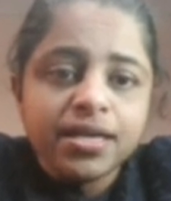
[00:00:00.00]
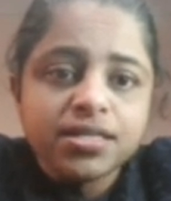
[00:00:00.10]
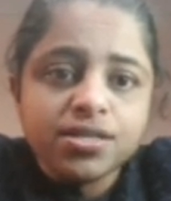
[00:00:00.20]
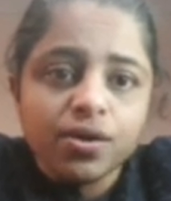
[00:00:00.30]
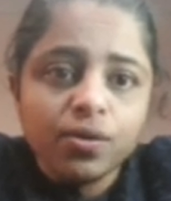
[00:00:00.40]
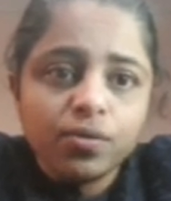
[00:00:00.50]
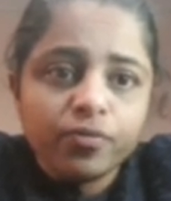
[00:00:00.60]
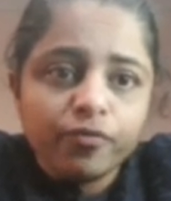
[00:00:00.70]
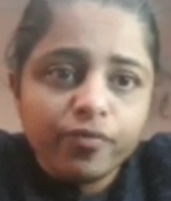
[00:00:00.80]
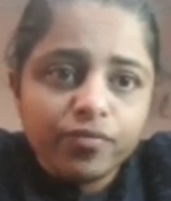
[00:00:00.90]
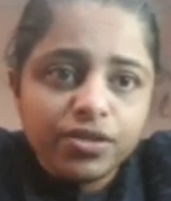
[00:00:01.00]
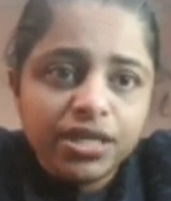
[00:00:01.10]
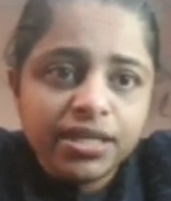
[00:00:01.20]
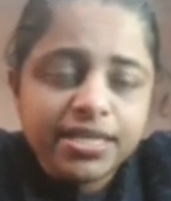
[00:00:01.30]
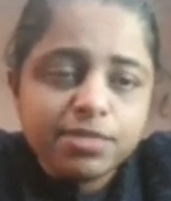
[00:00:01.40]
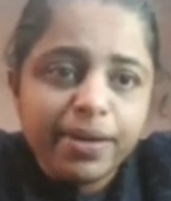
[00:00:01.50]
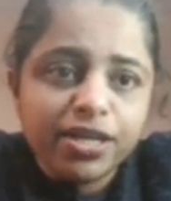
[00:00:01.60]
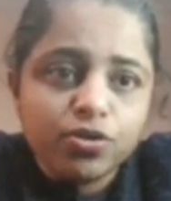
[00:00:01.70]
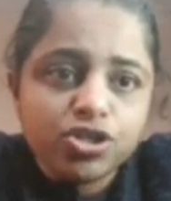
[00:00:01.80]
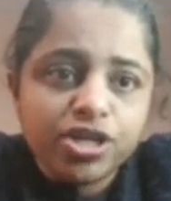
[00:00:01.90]
So in this bit,
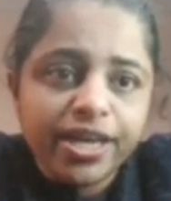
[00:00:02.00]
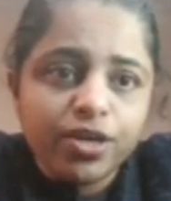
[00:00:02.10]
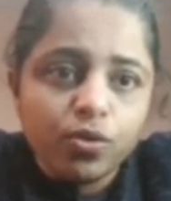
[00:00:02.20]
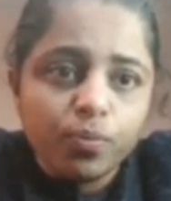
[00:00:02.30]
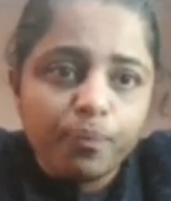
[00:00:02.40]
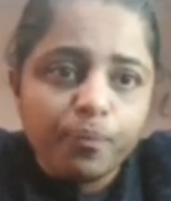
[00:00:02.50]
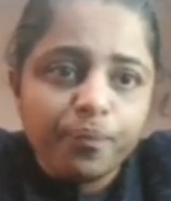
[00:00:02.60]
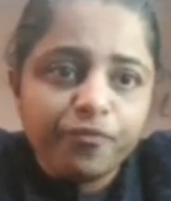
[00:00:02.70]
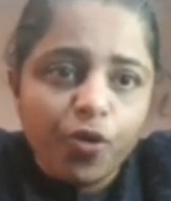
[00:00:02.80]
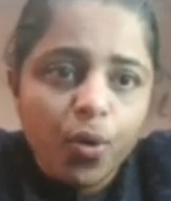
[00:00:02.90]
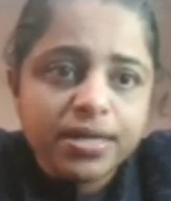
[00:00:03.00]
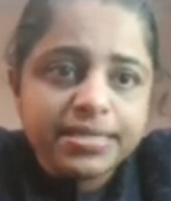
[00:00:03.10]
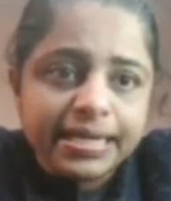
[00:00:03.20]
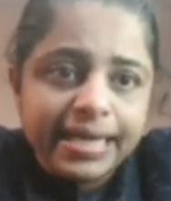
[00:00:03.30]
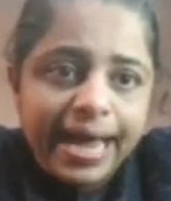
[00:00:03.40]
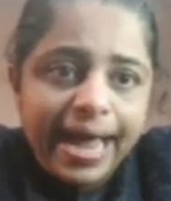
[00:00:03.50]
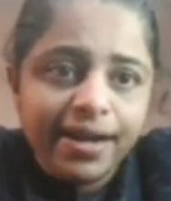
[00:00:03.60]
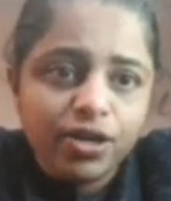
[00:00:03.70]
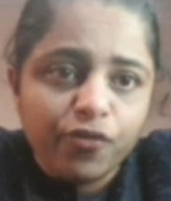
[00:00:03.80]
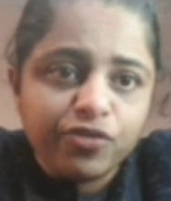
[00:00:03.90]
usually you focus at the
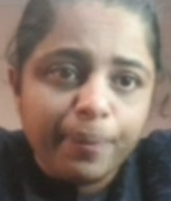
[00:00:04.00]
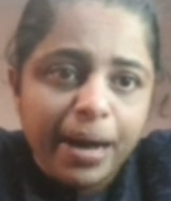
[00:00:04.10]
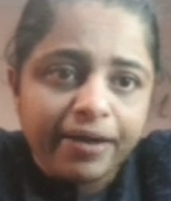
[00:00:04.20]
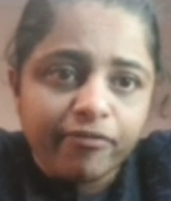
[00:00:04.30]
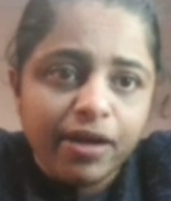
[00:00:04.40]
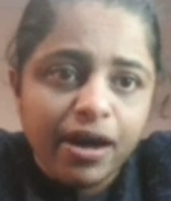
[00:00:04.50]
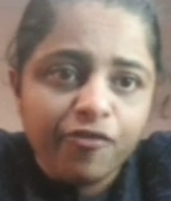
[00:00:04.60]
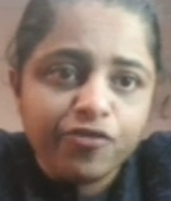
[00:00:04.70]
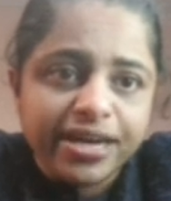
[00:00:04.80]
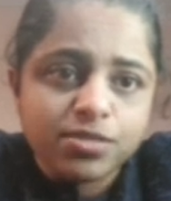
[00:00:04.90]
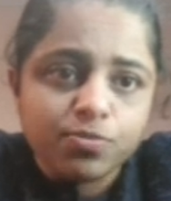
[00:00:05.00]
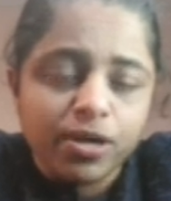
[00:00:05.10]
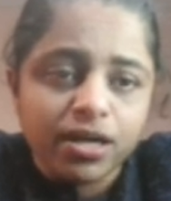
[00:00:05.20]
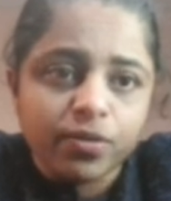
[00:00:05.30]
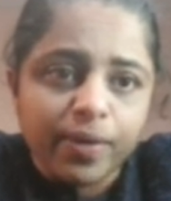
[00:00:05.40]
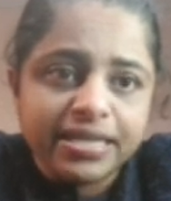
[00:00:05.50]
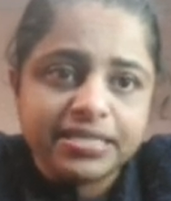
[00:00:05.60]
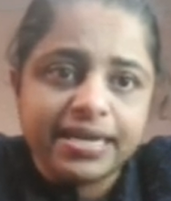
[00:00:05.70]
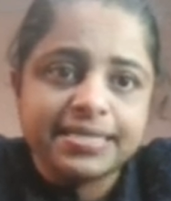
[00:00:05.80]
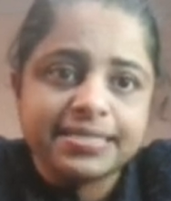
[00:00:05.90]
end of the paragraph. That's where the
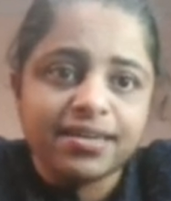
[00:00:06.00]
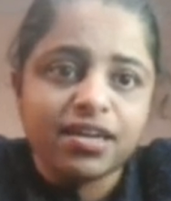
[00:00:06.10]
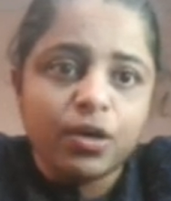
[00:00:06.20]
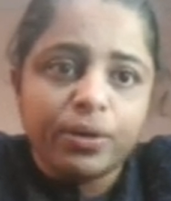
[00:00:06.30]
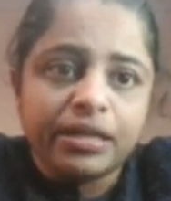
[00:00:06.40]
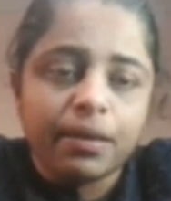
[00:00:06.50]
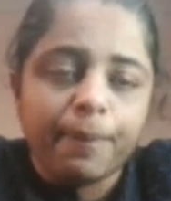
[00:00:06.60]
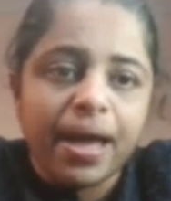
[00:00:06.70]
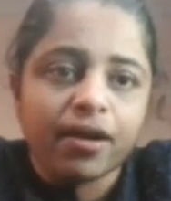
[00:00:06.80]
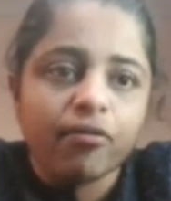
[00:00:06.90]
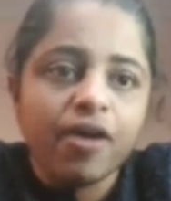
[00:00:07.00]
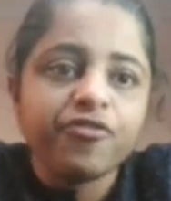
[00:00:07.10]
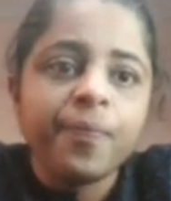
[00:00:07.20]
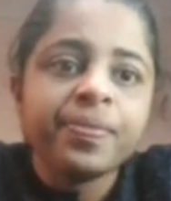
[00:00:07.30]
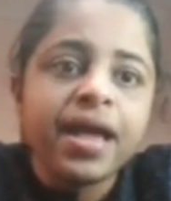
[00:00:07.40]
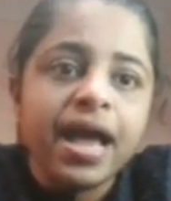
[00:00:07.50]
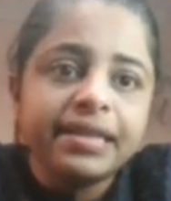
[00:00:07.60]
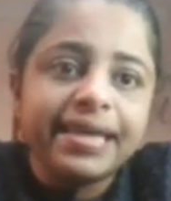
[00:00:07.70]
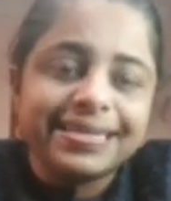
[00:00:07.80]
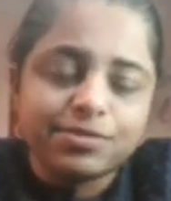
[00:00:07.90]
writer has concluded the paragraph,
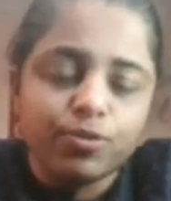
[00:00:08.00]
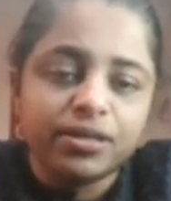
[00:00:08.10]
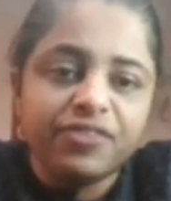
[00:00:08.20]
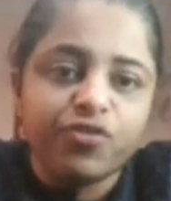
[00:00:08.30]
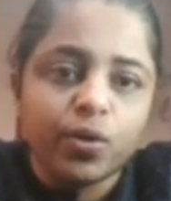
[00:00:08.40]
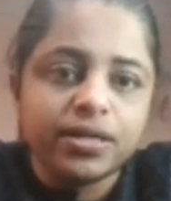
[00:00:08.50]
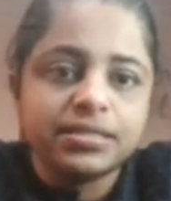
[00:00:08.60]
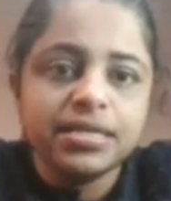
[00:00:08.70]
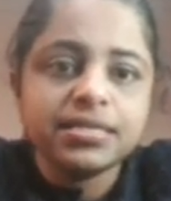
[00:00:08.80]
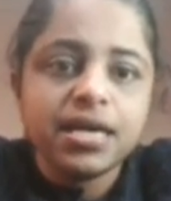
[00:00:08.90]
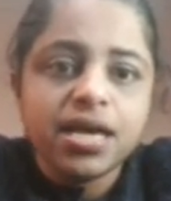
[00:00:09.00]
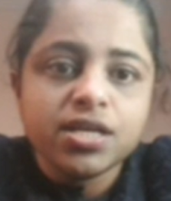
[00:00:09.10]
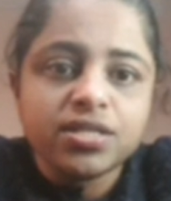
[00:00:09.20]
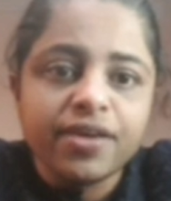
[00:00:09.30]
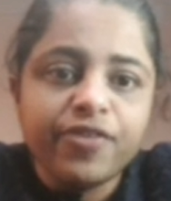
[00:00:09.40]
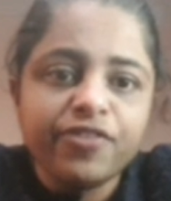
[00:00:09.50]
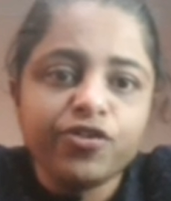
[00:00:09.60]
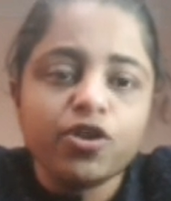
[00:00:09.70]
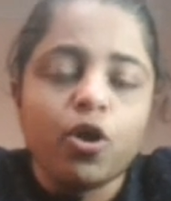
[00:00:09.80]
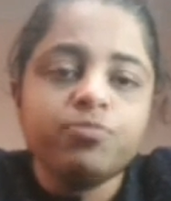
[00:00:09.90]
and that's where the focus is. So I went
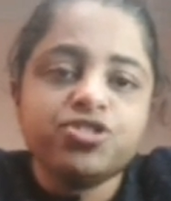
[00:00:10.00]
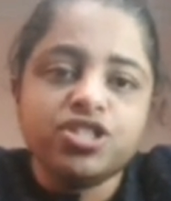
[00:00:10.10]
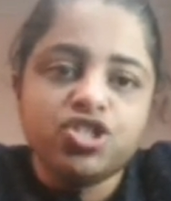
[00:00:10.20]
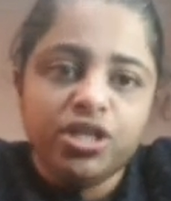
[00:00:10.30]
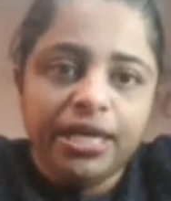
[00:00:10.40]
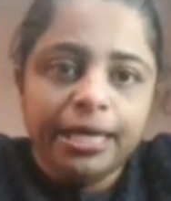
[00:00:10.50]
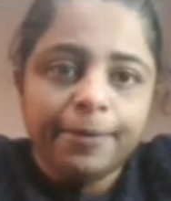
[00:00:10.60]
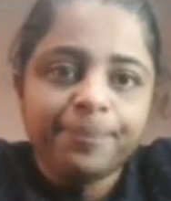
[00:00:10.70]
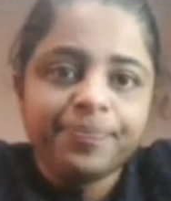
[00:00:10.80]
for the option D.